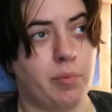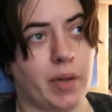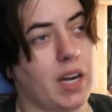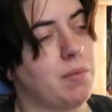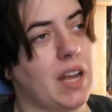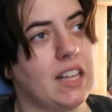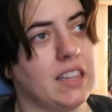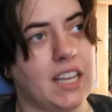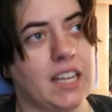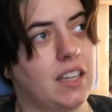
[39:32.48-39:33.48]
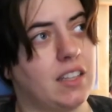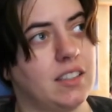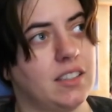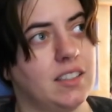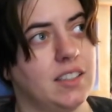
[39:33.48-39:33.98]
But I'm not like
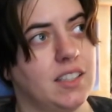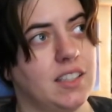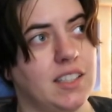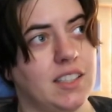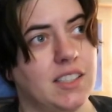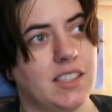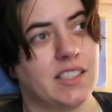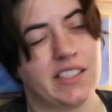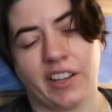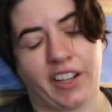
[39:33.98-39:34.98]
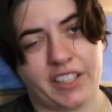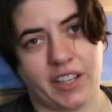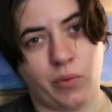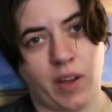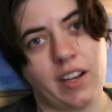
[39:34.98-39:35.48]
sucked
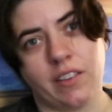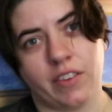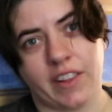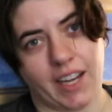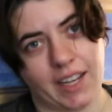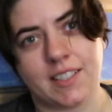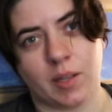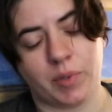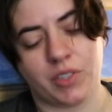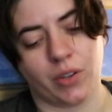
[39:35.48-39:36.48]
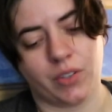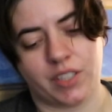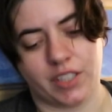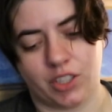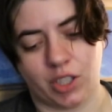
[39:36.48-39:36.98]
in waiting for the next episode
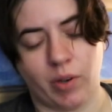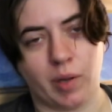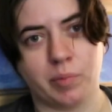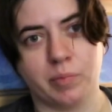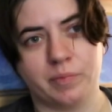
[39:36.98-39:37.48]
to show up.